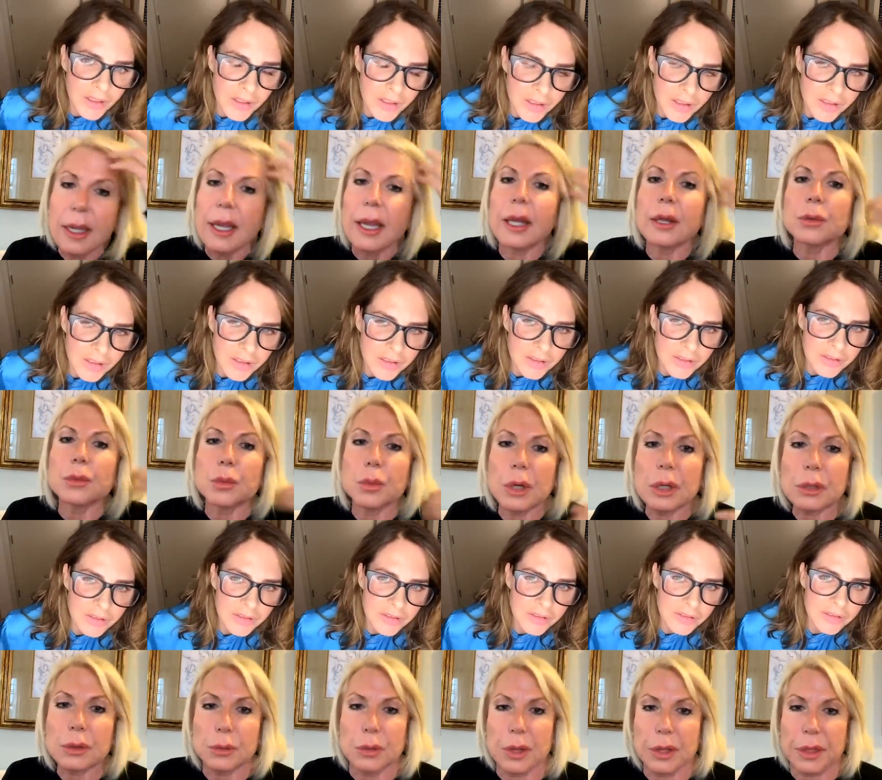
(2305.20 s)
Speaker 1: and work
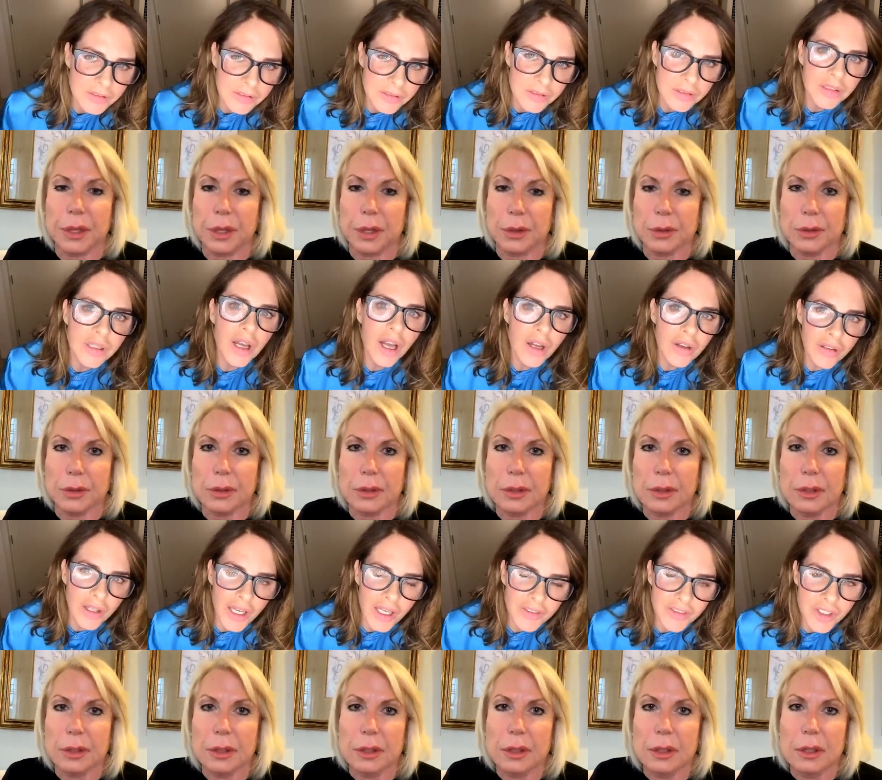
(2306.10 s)
with you.
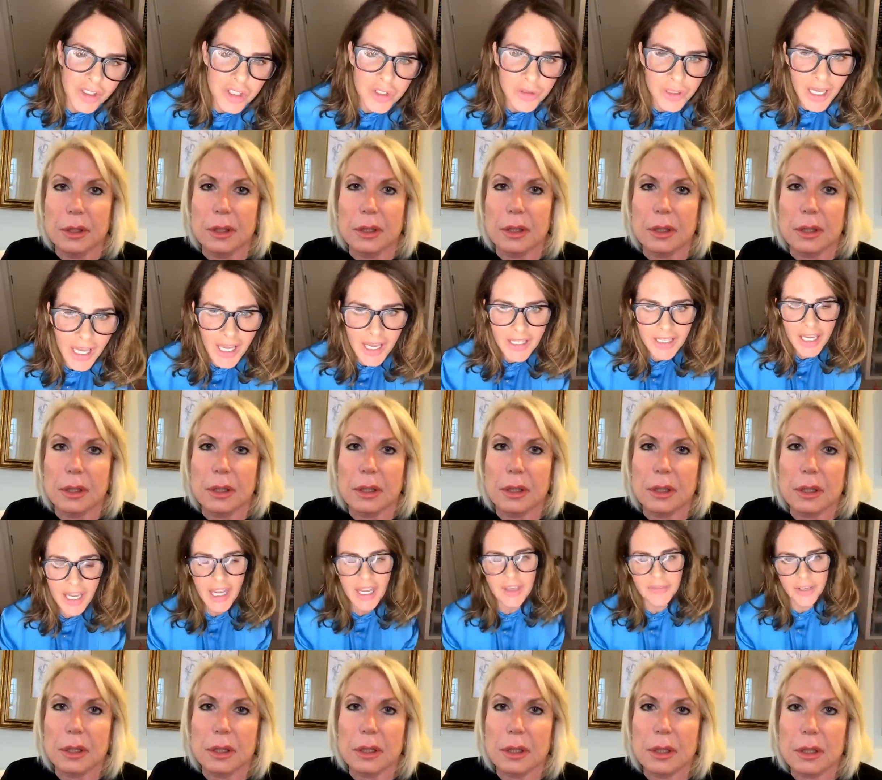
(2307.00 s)
Speaker 2: Okay, so you can
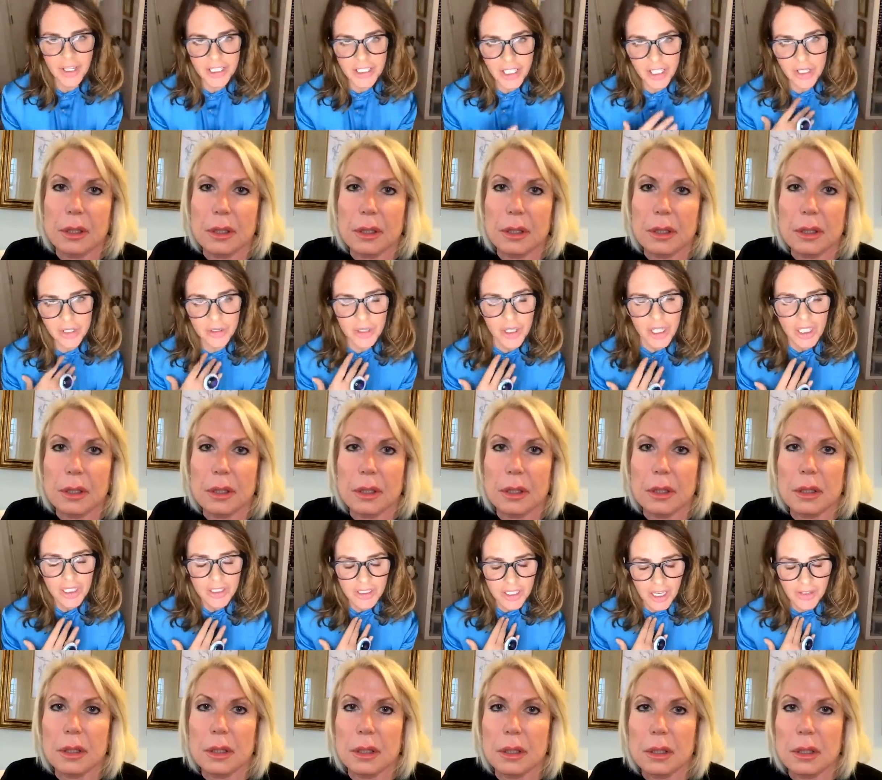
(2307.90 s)
have, I know,
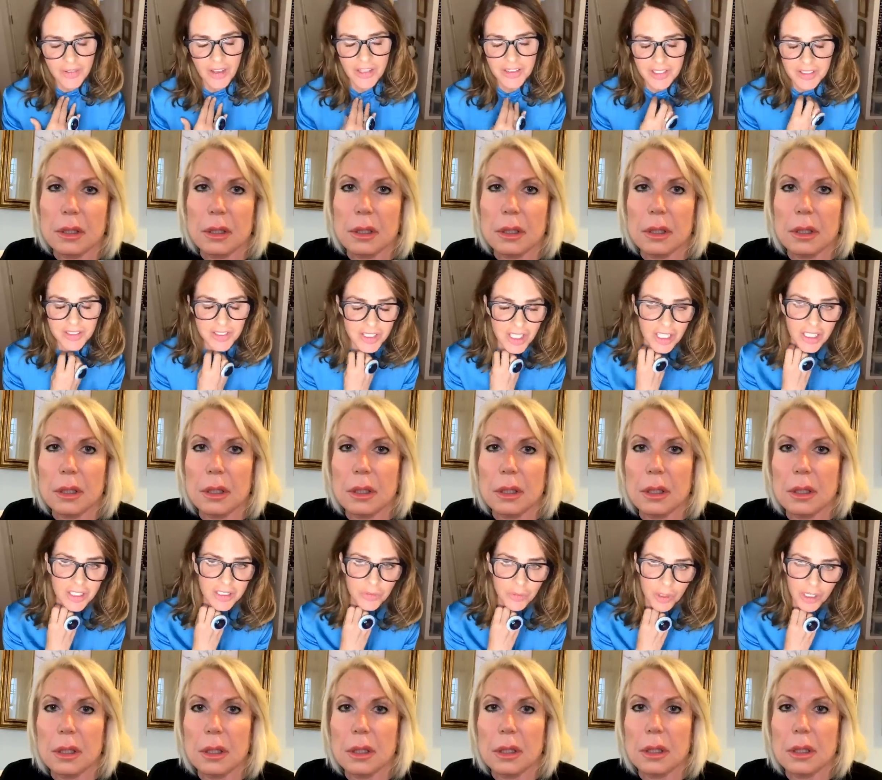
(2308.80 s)
because I've had this
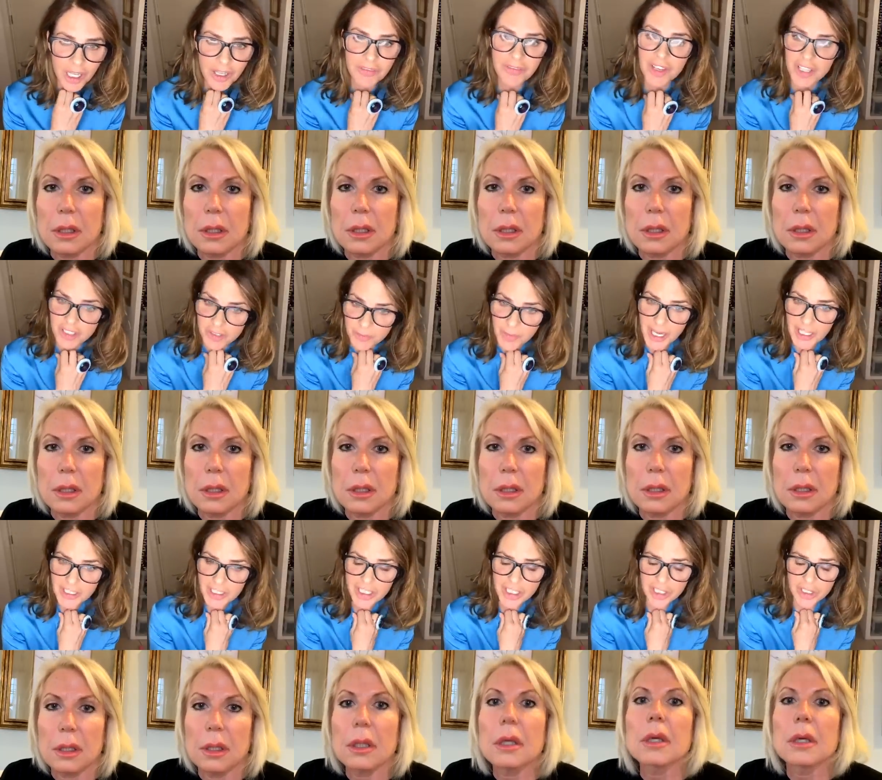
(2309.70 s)
done when I first
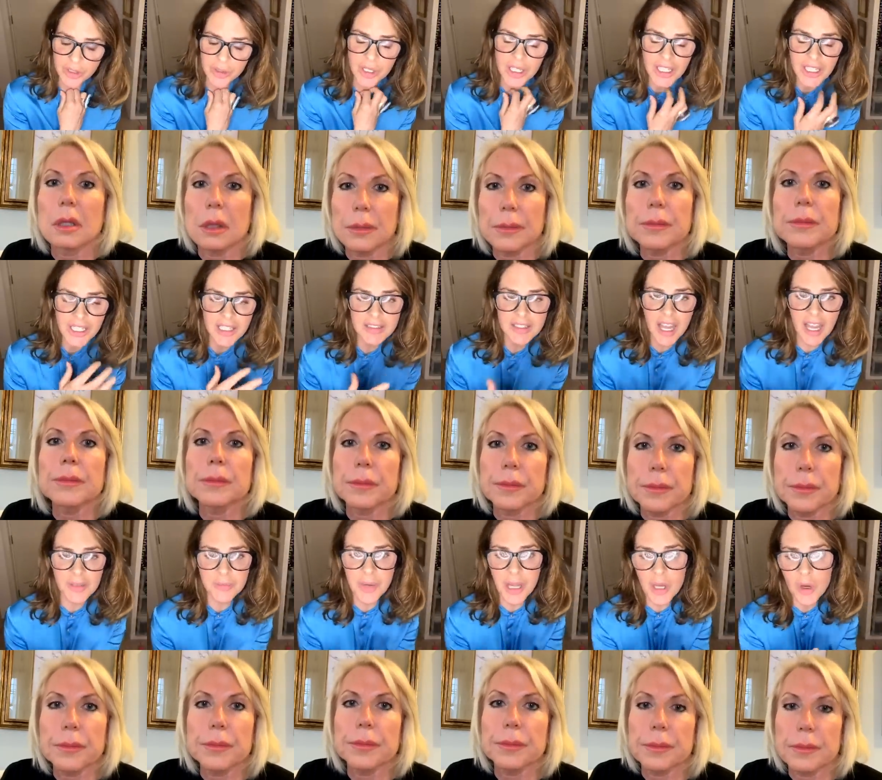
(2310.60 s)
met you, is
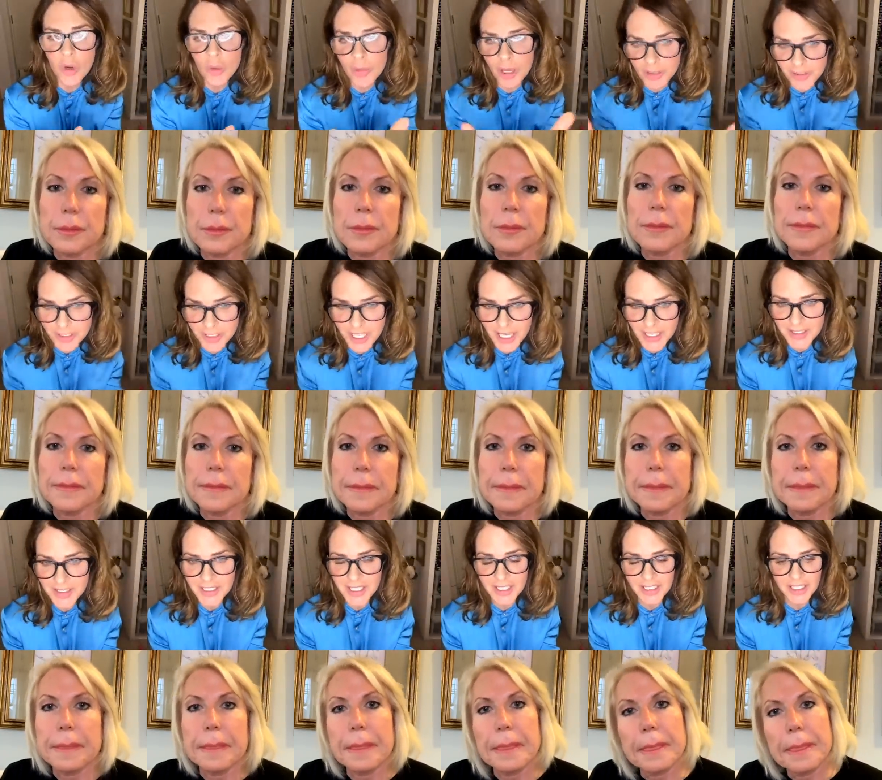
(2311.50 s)
had my hormones
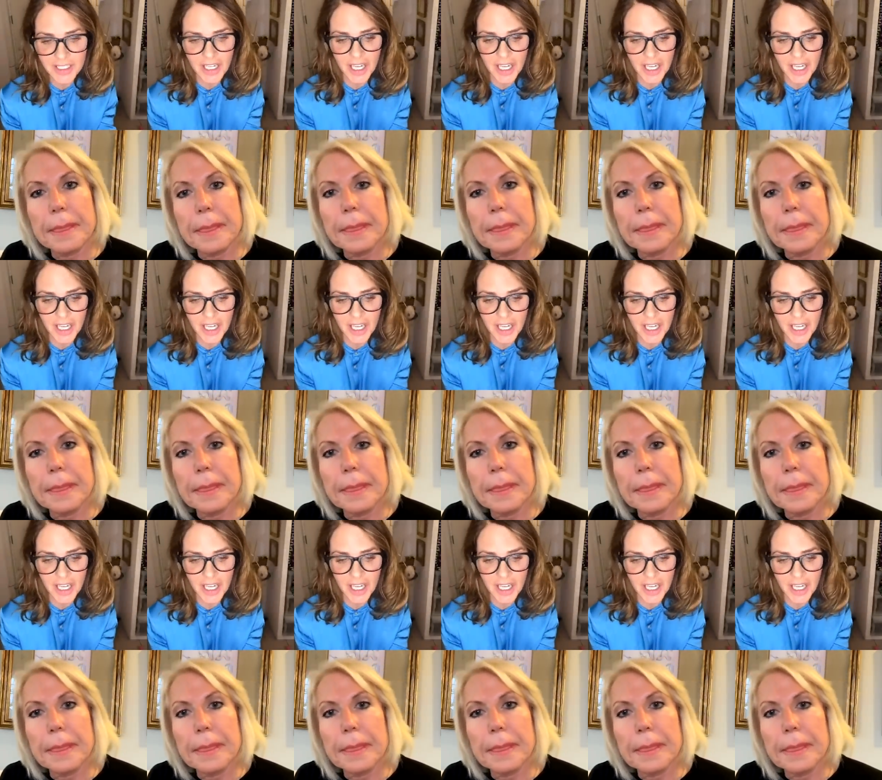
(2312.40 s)
tested, and